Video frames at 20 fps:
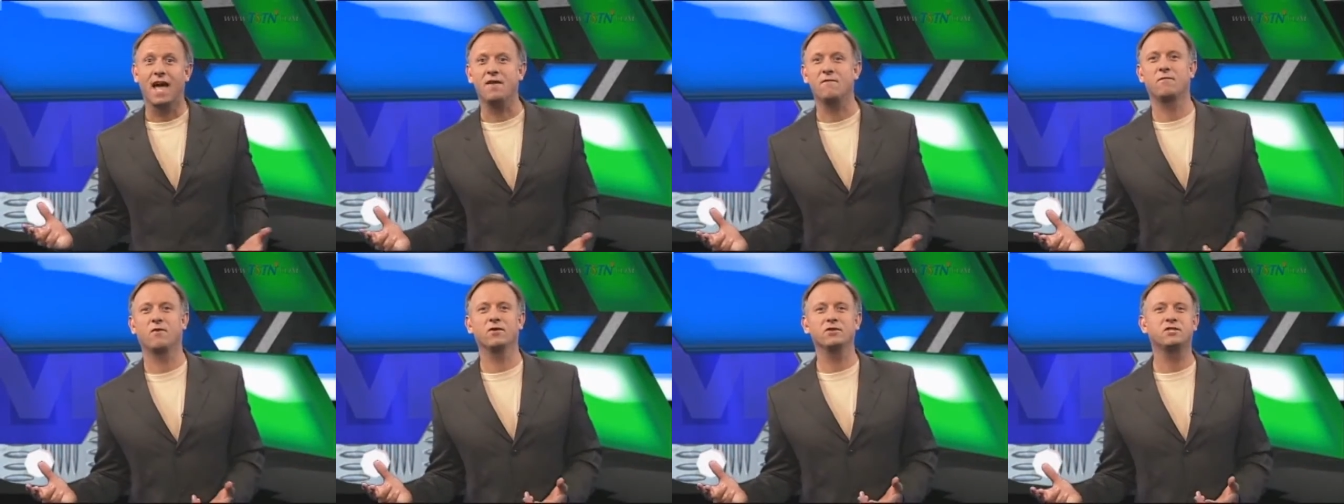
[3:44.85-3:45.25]

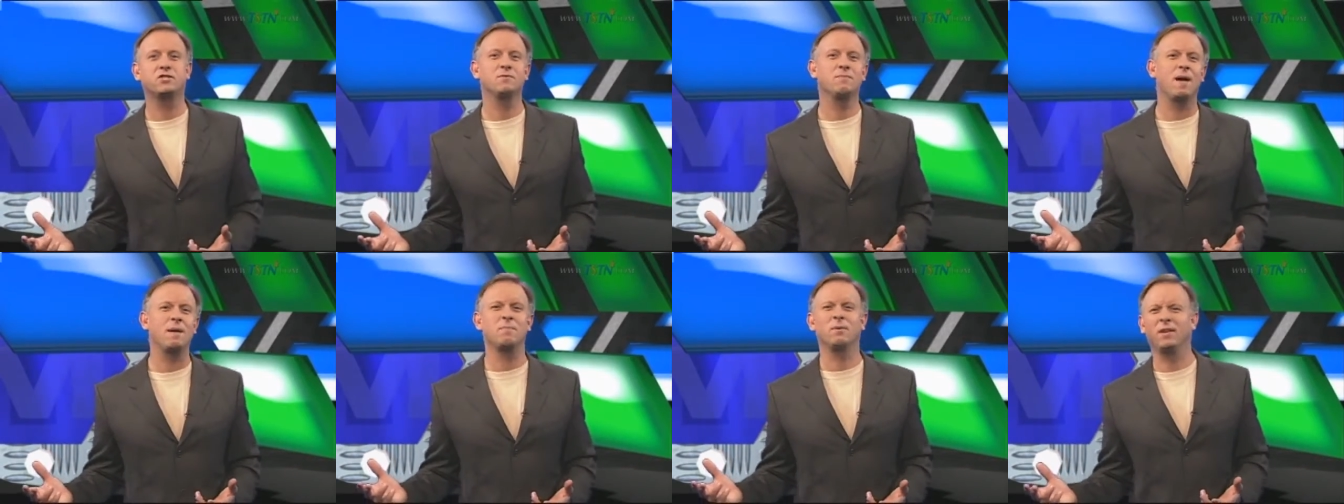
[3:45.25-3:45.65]
At
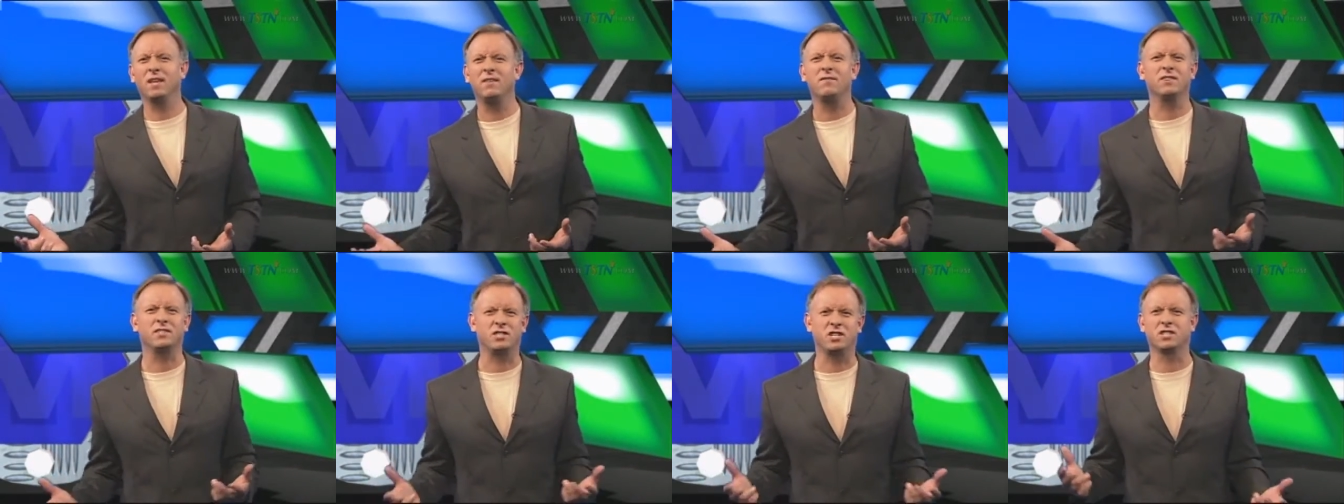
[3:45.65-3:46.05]
first, you may
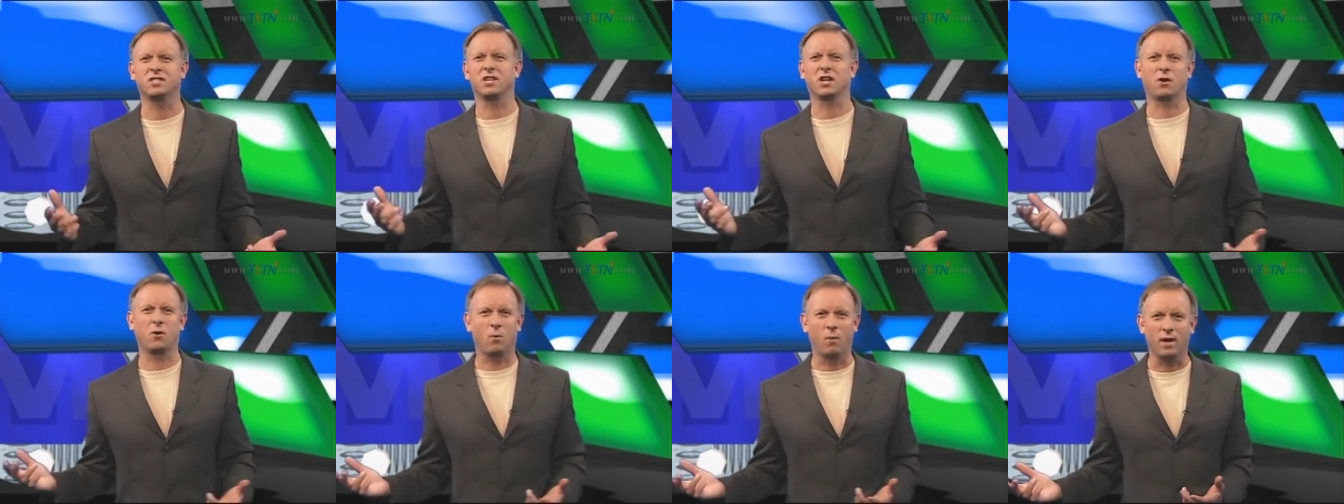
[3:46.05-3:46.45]
believe it's
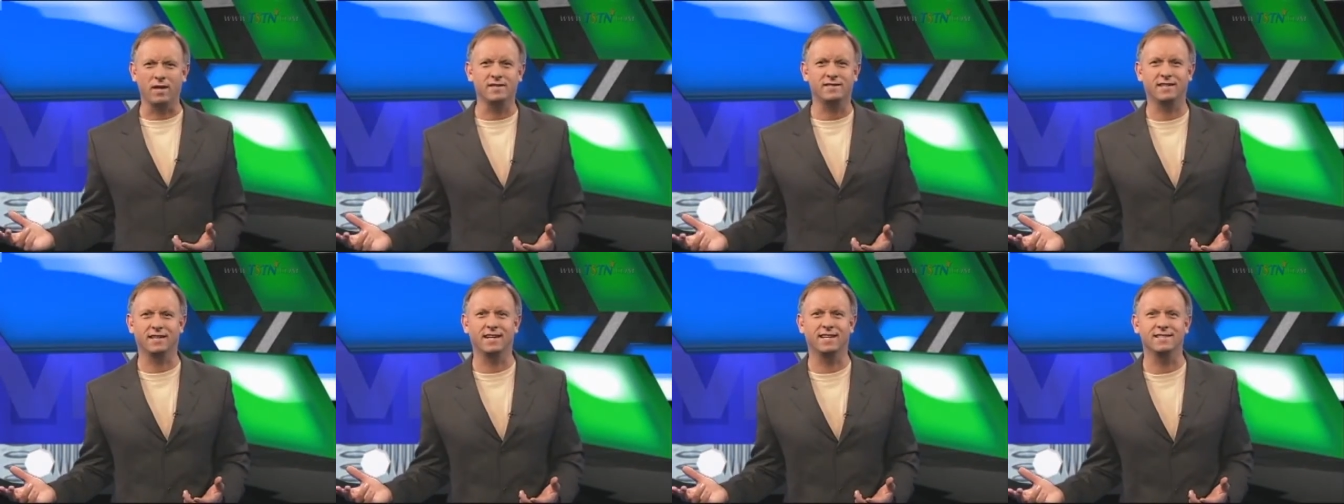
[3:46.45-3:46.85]
just a
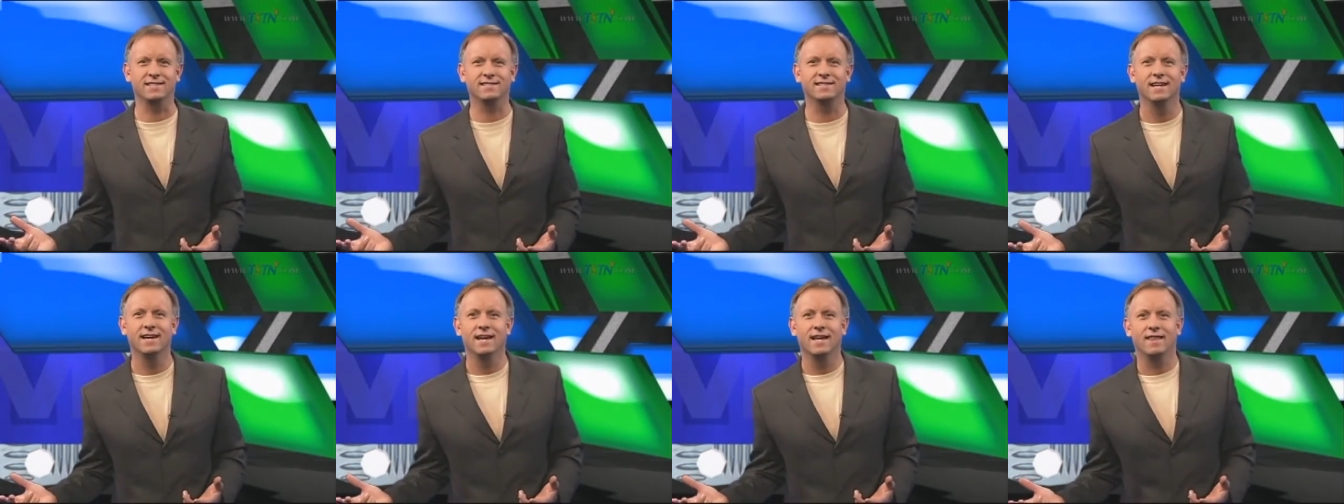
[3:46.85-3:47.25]

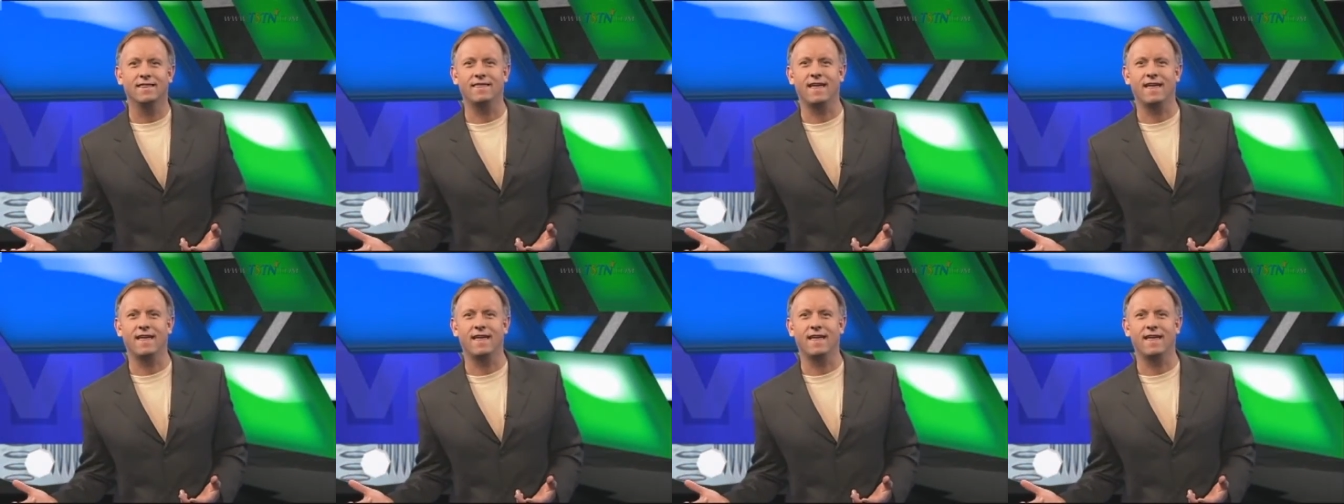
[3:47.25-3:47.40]
coincidence